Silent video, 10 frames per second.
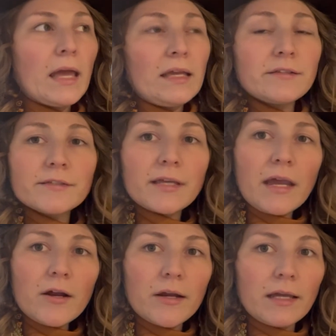It's
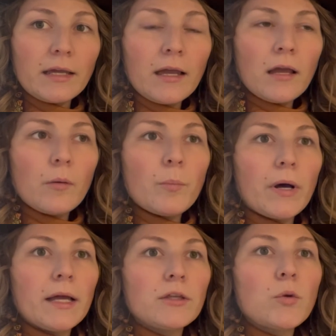scary,
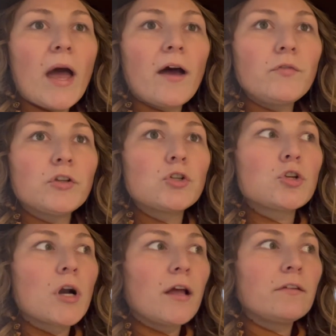but you have to
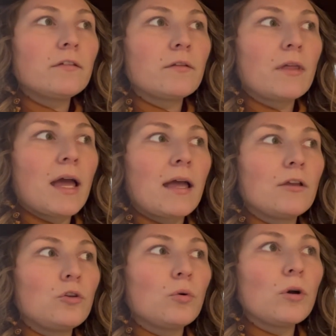trust that
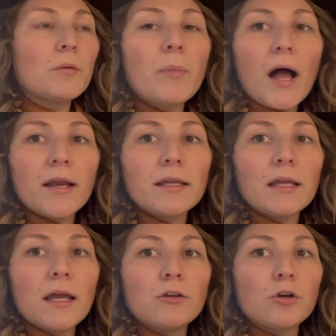your
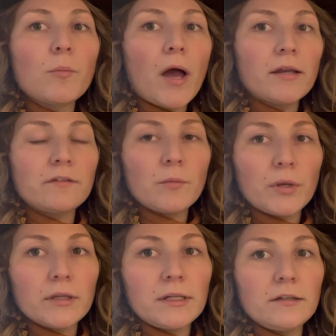body and your body's
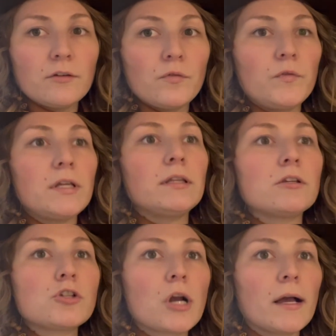ability to feed
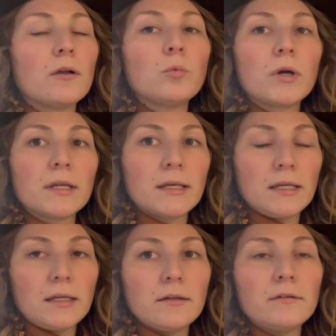this child what it
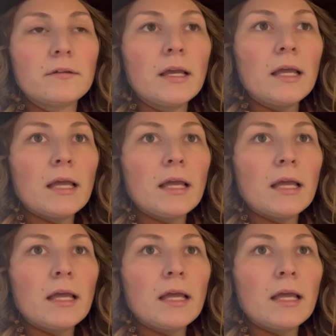needs